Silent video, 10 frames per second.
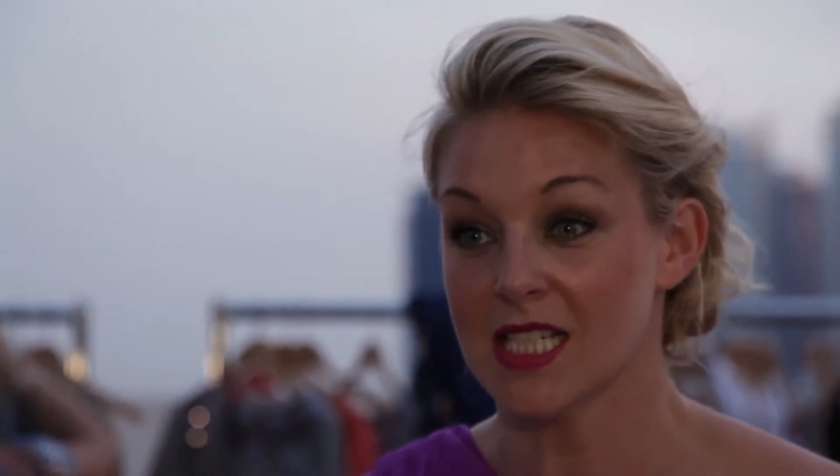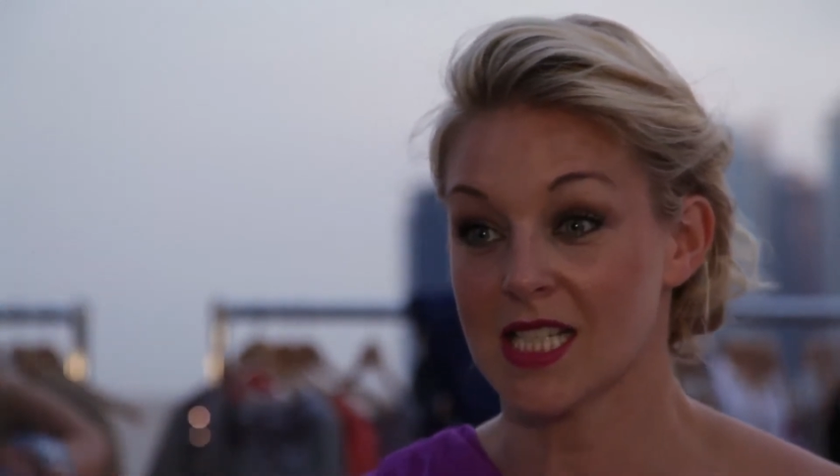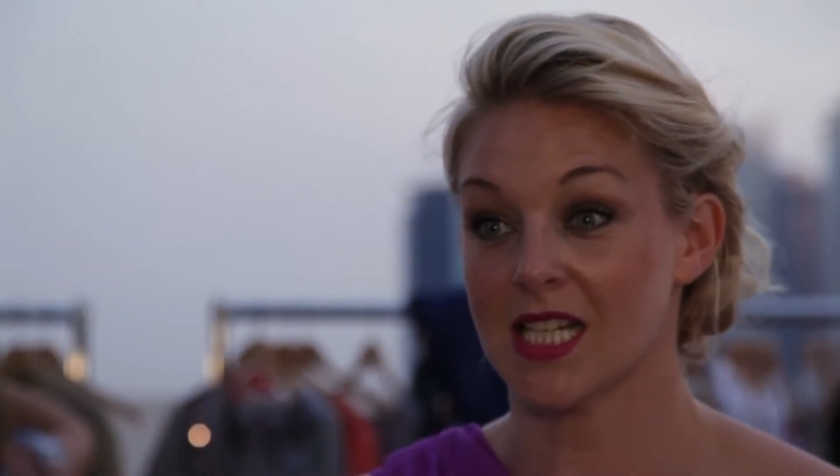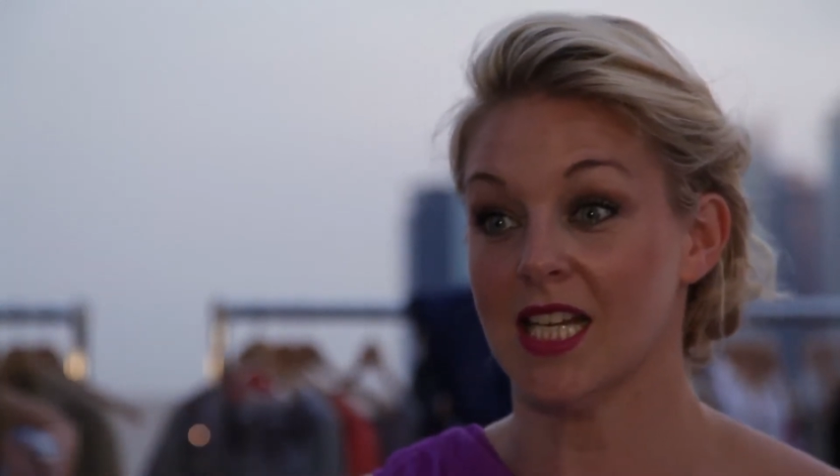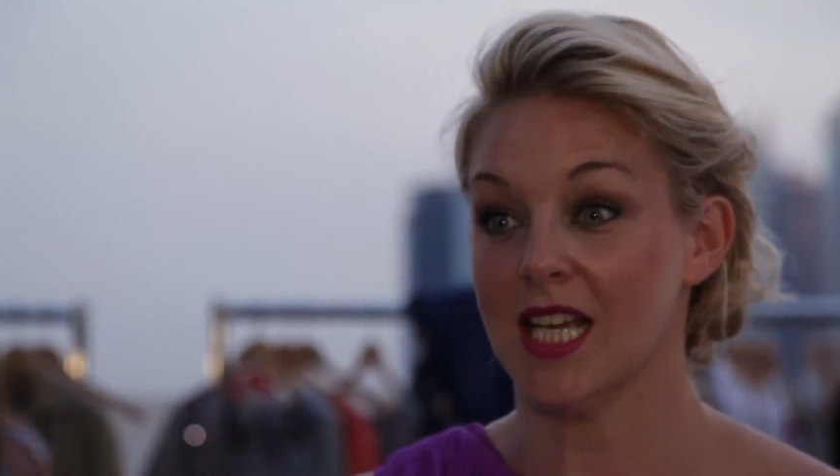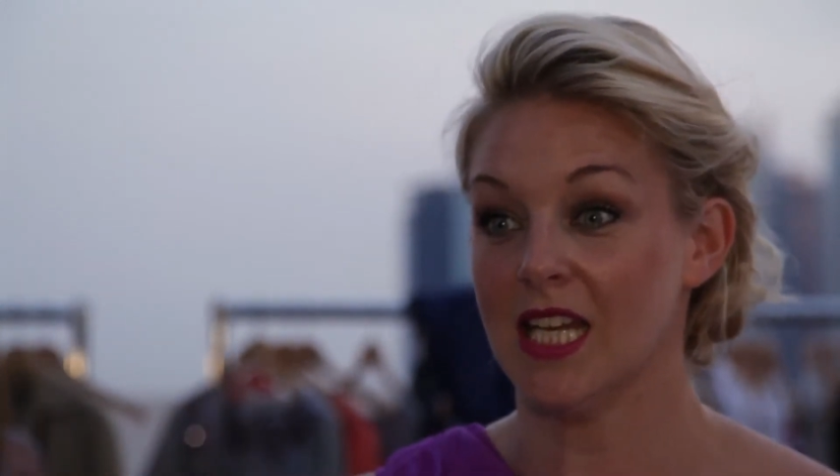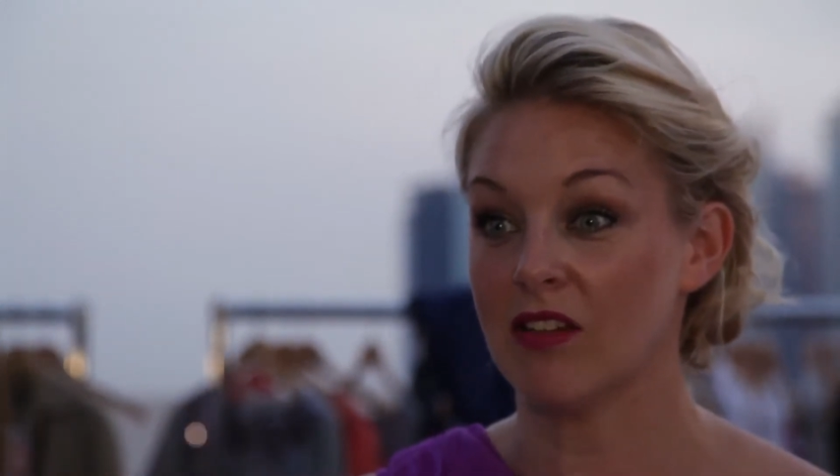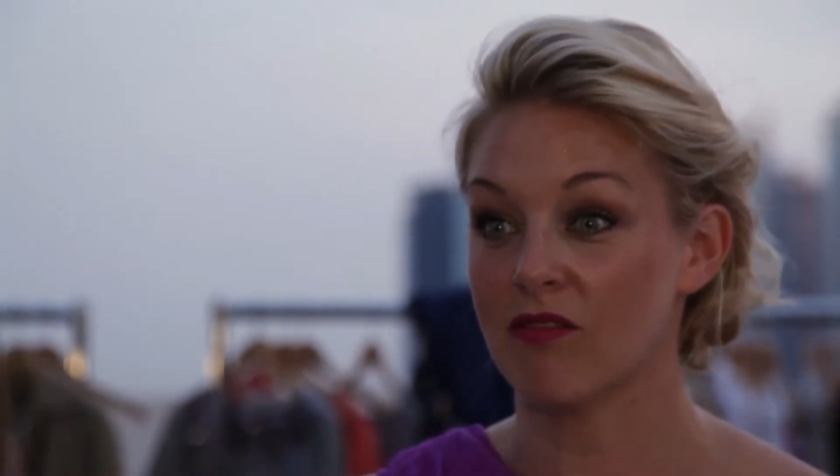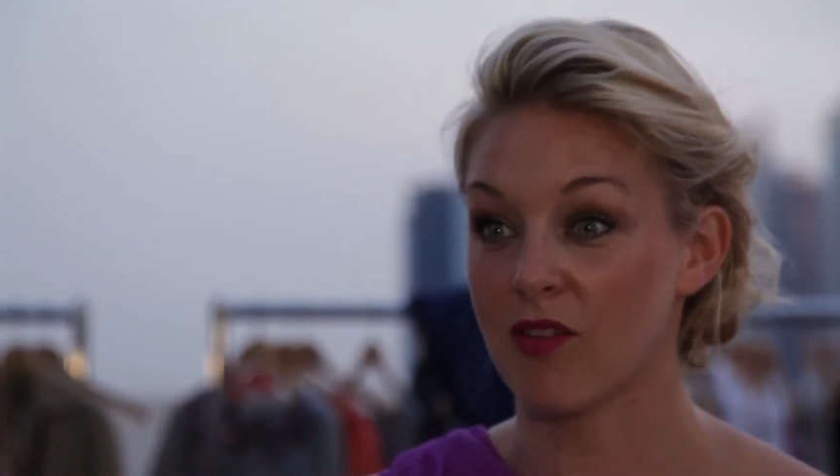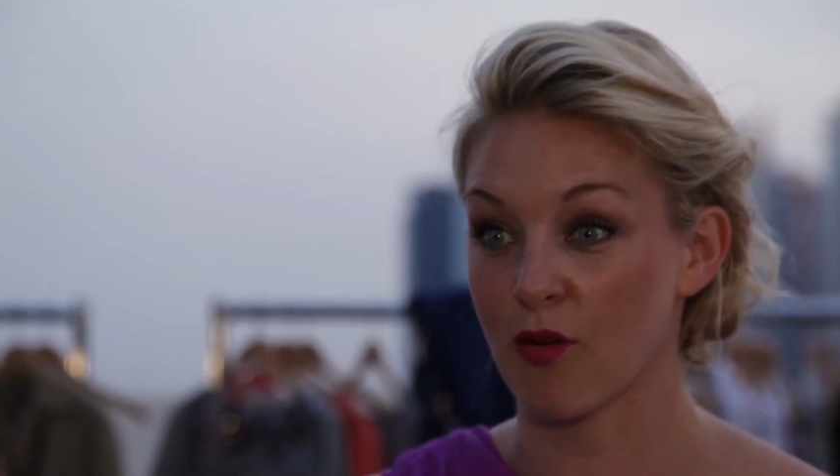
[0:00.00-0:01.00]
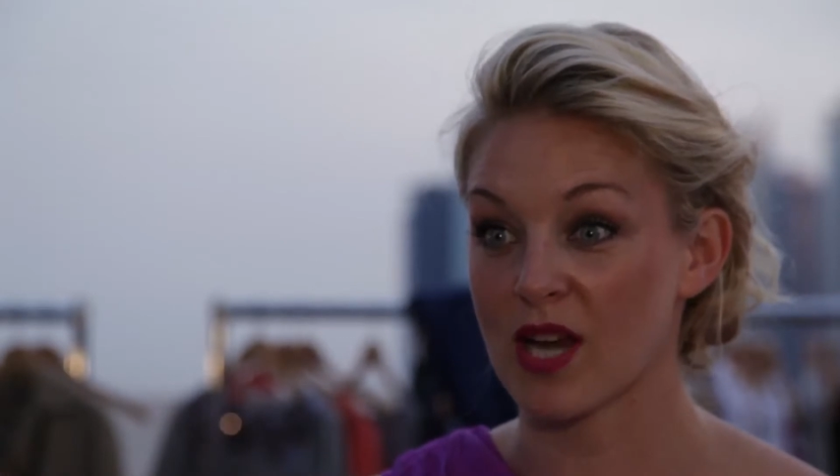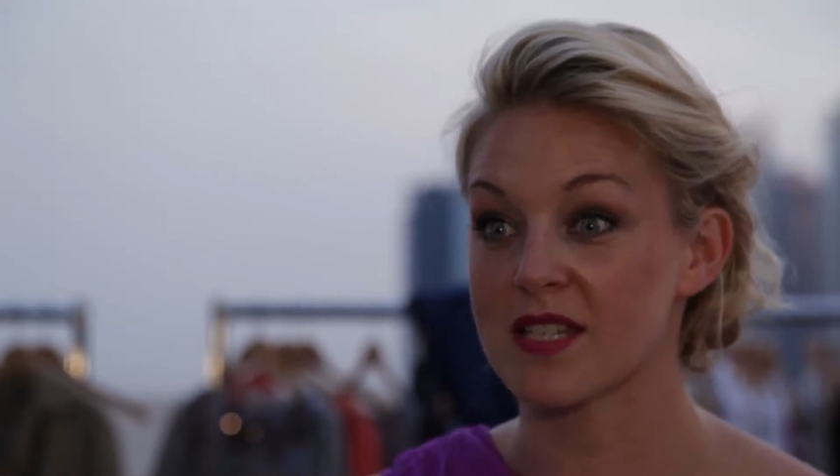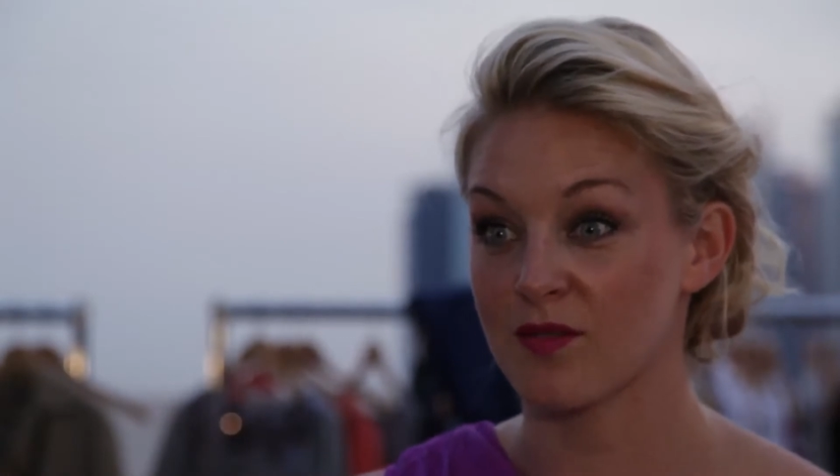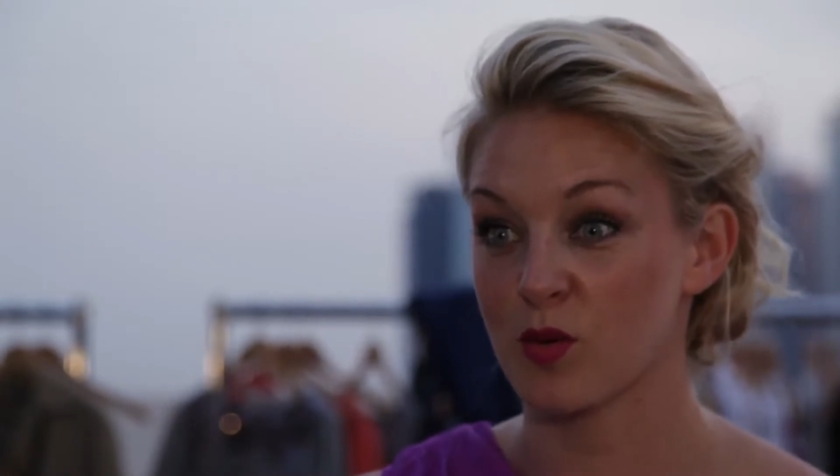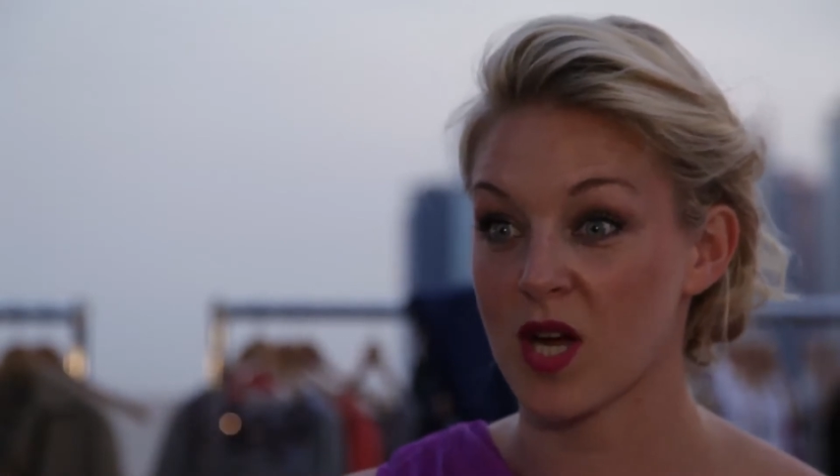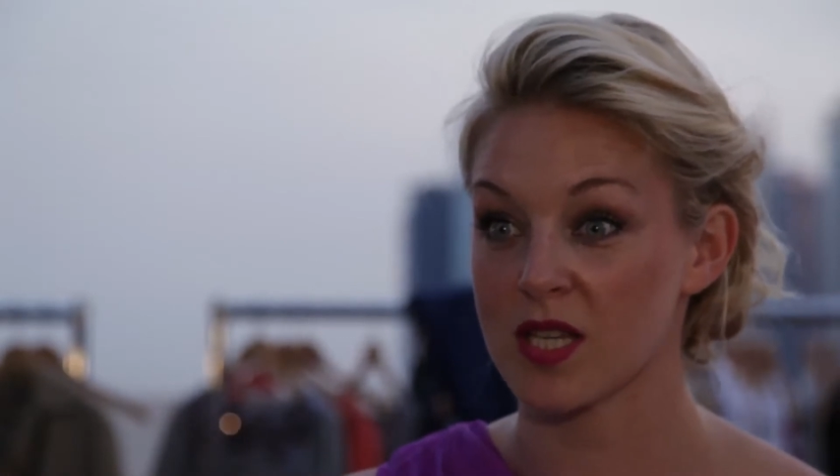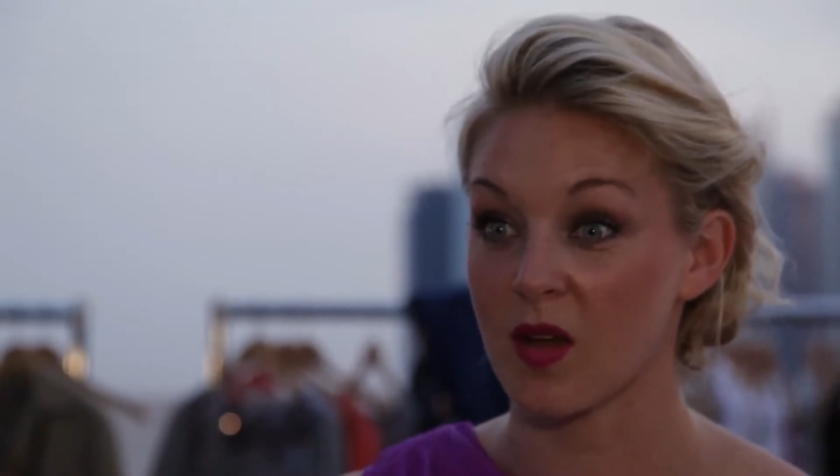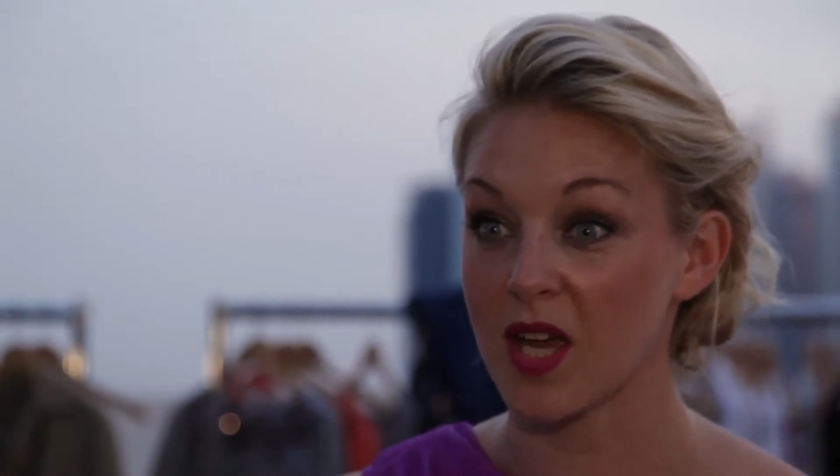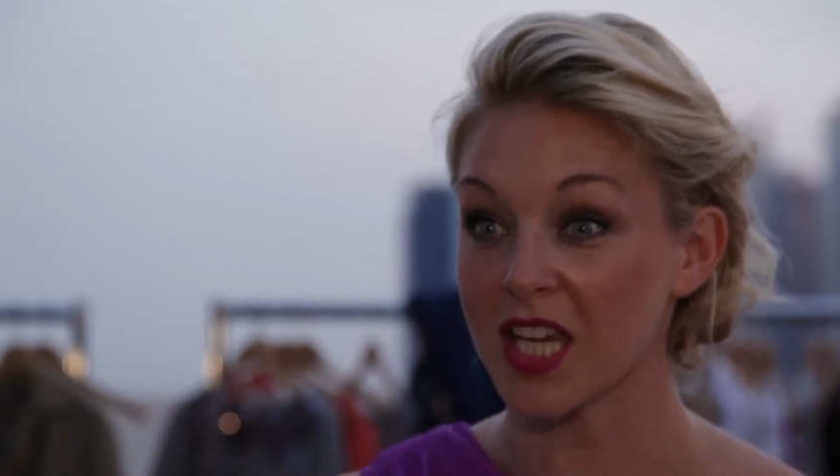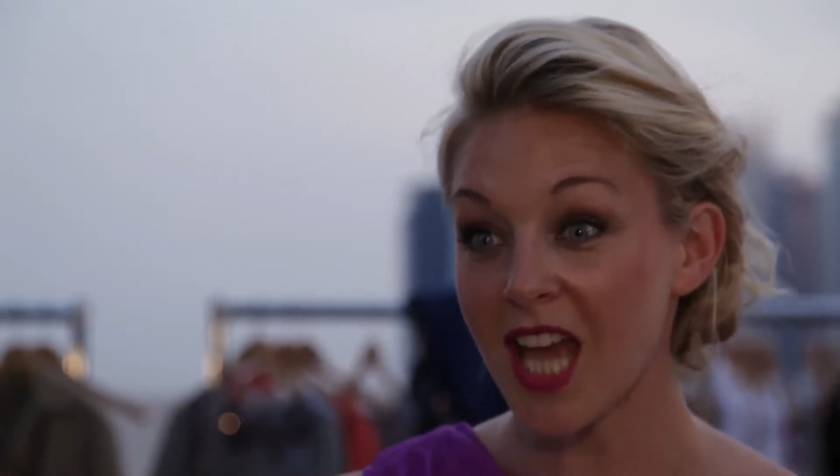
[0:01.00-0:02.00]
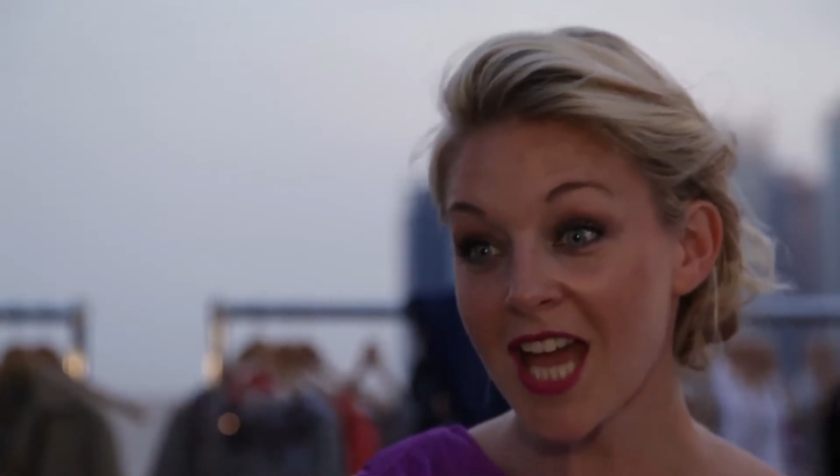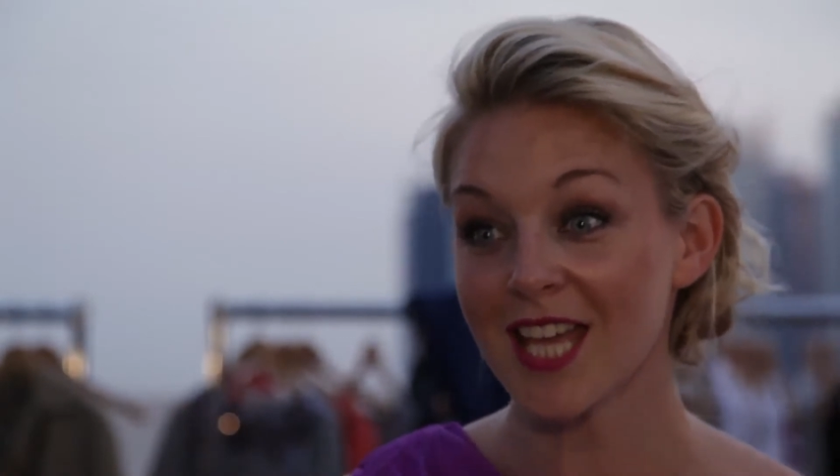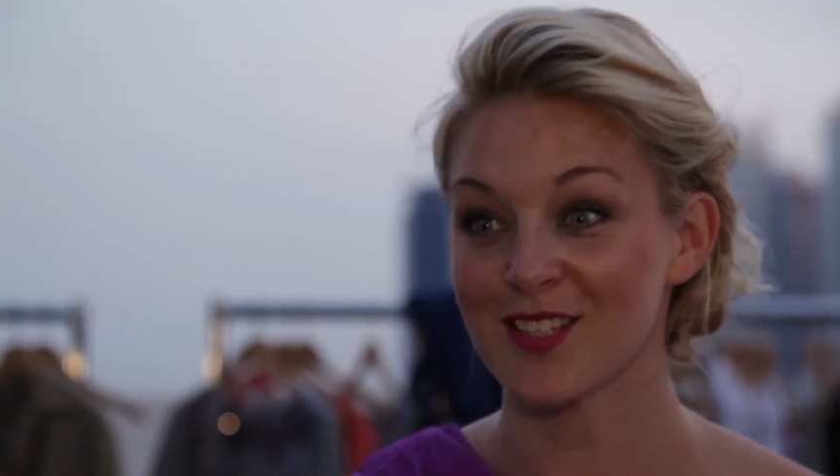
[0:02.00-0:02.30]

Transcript: suddenly the rest of Dubai is going, yay,